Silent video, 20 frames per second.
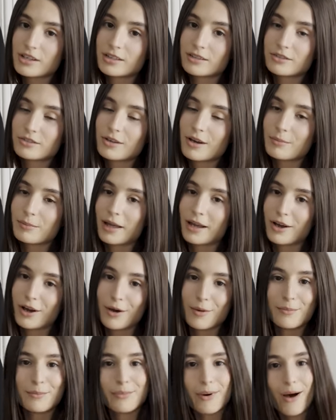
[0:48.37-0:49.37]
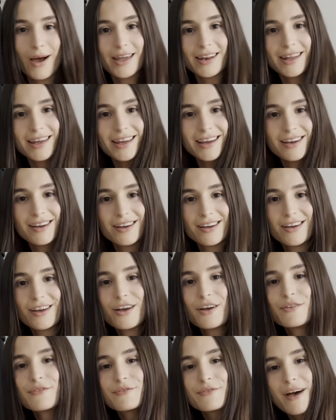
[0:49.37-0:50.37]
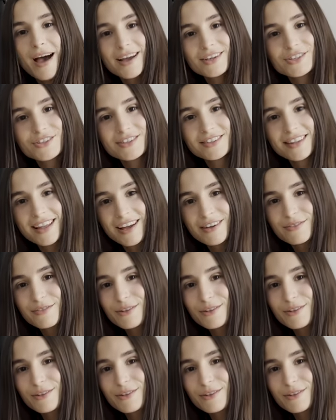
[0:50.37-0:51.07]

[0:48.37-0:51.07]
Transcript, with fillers: So I'm like combining fashion life with